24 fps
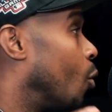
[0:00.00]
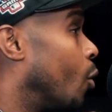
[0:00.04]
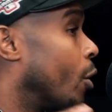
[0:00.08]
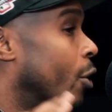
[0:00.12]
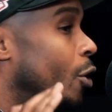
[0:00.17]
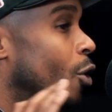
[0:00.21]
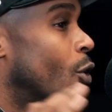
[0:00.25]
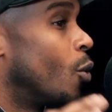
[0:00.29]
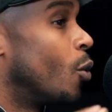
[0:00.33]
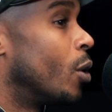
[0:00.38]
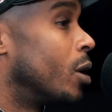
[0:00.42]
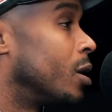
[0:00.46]

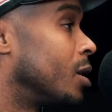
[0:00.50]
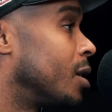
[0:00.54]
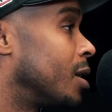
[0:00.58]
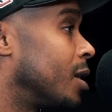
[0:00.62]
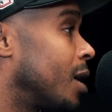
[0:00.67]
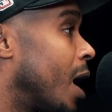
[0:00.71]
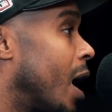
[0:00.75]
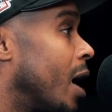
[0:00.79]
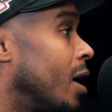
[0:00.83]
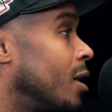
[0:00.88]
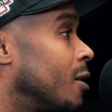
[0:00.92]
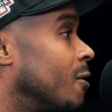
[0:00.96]
101
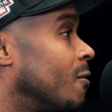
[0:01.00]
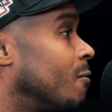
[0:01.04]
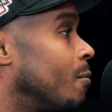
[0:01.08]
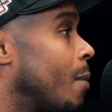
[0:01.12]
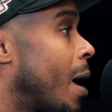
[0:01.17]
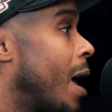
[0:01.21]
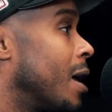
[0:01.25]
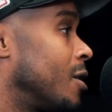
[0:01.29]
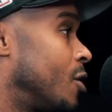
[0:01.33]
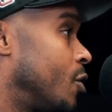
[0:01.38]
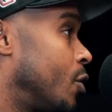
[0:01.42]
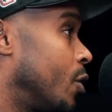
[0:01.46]
science of
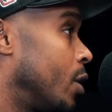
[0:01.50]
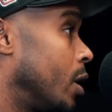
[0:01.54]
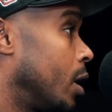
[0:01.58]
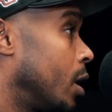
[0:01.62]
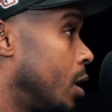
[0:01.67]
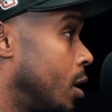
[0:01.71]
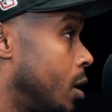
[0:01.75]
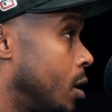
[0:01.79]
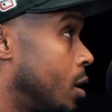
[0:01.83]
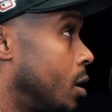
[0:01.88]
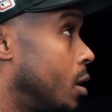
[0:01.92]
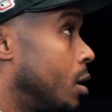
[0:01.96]
mastering
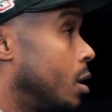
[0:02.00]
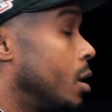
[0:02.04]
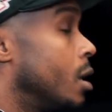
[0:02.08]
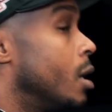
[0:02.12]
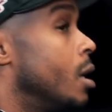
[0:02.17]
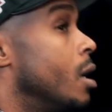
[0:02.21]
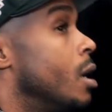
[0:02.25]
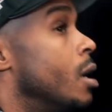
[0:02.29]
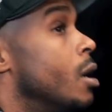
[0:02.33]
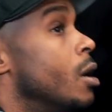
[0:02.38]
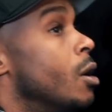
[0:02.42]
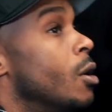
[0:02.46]
is.
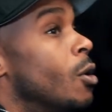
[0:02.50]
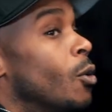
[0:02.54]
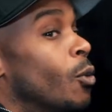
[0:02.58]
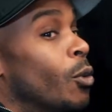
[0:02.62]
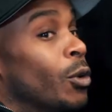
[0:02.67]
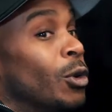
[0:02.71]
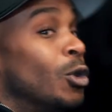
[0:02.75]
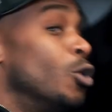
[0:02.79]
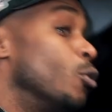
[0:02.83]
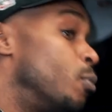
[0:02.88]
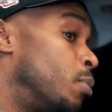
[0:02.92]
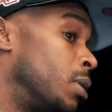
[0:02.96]

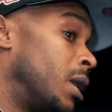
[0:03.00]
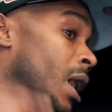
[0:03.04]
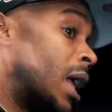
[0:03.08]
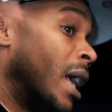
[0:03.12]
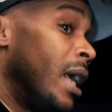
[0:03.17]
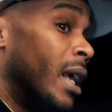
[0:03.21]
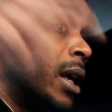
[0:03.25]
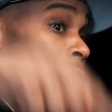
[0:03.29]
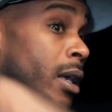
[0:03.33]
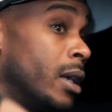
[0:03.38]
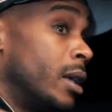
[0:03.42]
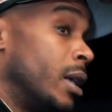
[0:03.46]
When you
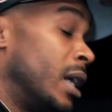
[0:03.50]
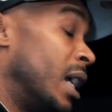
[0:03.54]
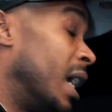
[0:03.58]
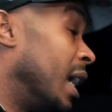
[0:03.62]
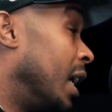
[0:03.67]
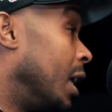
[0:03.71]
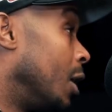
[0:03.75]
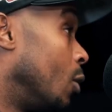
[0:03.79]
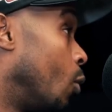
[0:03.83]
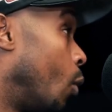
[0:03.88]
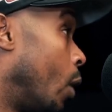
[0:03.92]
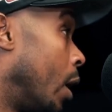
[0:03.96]
play it
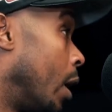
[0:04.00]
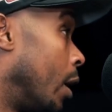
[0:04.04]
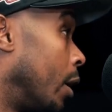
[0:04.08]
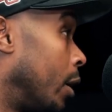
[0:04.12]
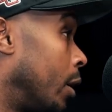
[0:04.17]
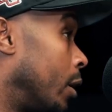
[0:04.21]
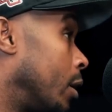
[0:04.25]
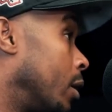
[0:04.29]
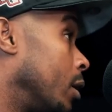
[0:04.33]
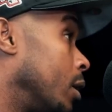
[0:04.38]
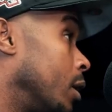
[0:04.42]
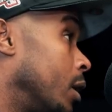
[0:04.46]

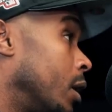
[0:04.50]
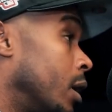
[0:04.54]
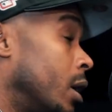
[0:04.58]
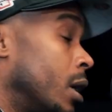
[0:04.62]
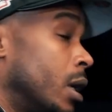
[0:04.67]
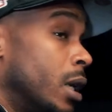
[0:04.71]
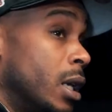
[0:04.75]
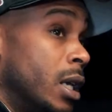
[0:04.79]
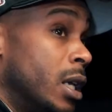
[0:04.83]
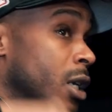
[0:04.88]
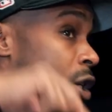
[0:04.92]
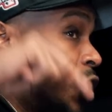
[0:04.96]
anywhere,
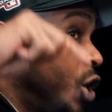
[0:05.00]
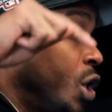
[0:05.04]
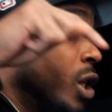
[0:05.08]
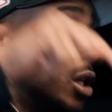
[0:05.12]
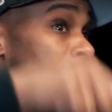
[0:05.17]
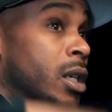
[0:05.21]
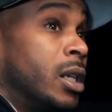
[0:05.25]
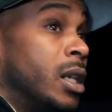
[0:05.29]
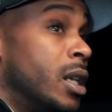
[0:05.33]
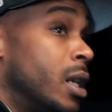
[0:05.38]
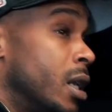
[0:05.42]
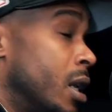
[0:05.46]
it
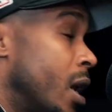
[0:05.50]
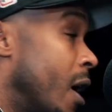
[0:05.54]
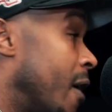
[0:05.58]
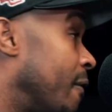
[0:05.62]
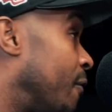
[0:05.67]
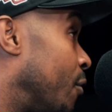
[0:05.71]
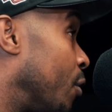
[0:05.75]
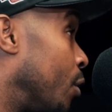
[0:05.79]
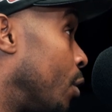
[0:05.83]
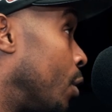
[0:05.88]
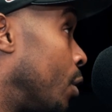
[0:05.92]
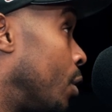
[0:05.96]
shouldn't
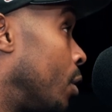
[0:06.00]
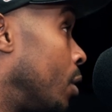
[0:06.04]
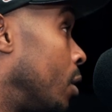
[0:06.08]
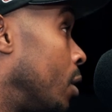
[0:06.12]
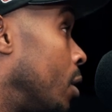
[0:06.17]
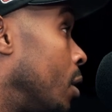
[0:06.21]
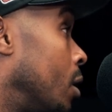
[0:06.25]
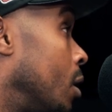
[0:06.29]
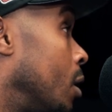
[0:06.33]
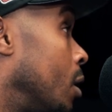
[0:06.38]
never